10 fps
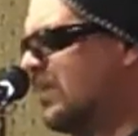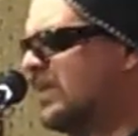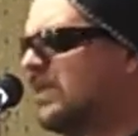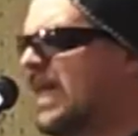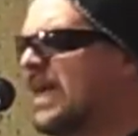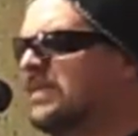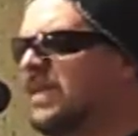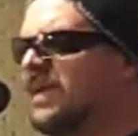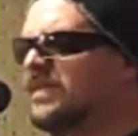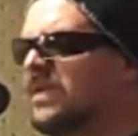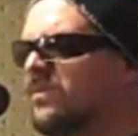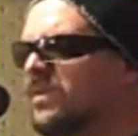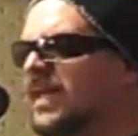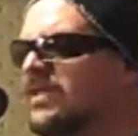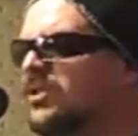But the last guy
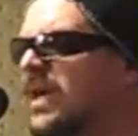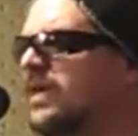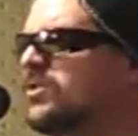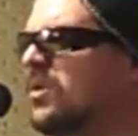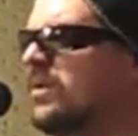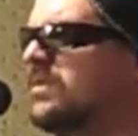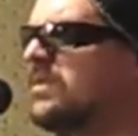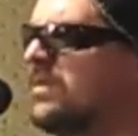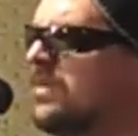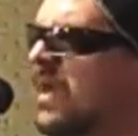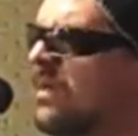sounded like Jack Johnson.